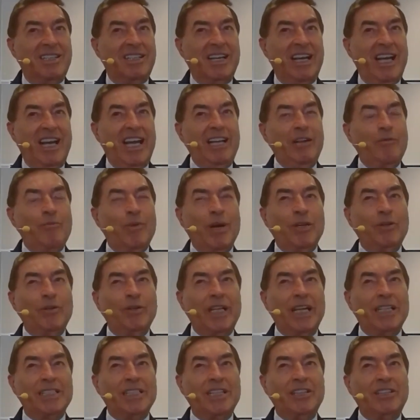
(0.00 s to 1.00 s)
anyone who
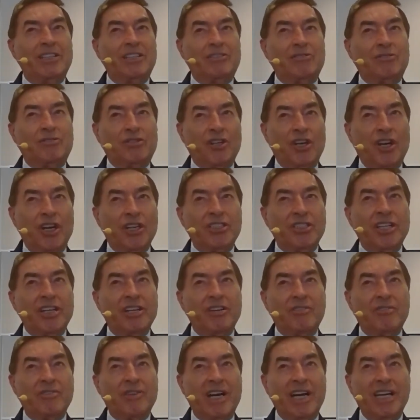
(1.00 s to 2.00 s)
doesn't trust
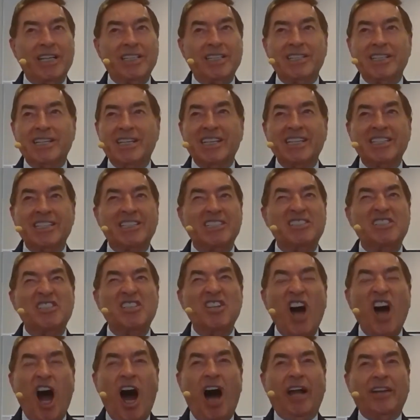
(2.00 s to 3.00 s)
in christ is
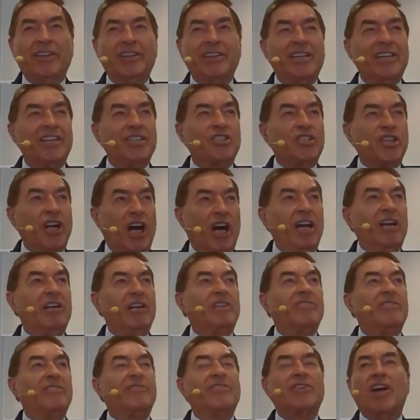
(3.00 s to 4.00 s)
not a child
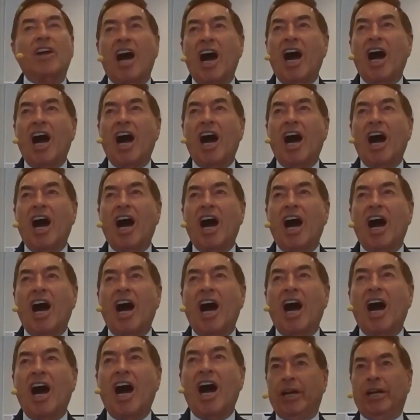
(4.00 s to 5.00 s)
of god
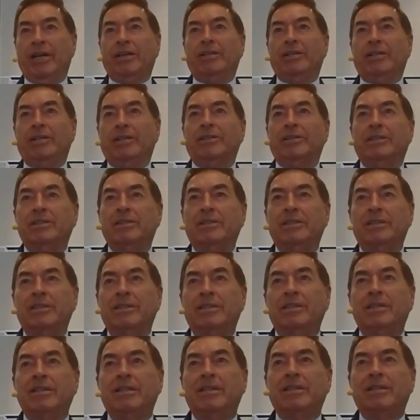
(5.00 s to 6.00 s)
period
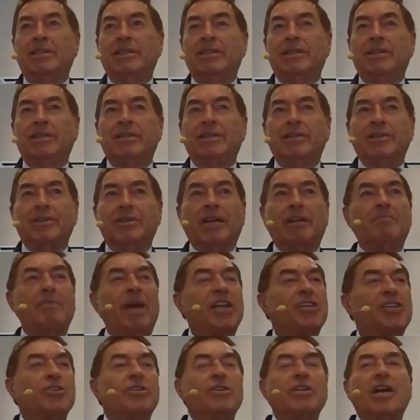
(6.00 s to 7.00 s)
you can
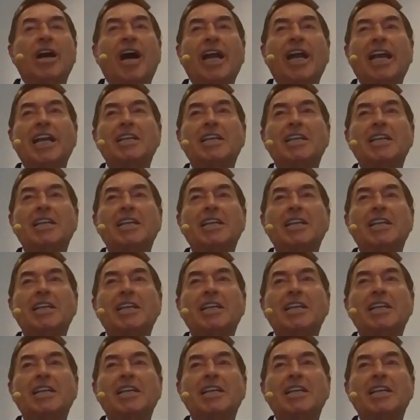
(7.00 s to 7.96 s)
mention god as many times